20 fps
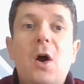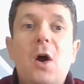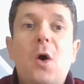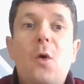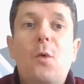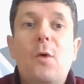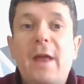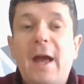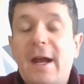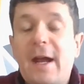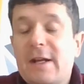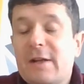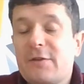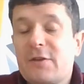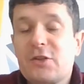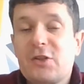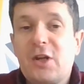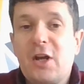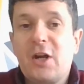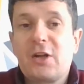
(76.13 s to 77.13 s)
were the head of
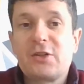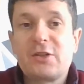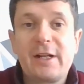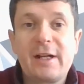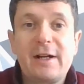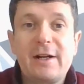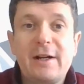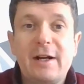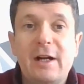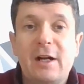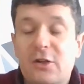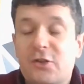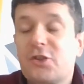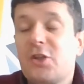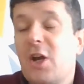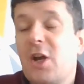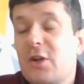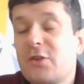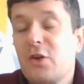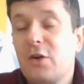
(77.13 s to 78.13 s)
the Church
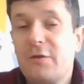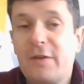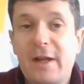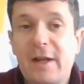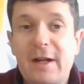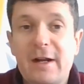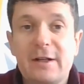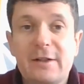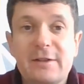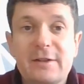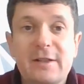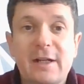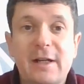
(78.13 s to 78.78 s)
of England,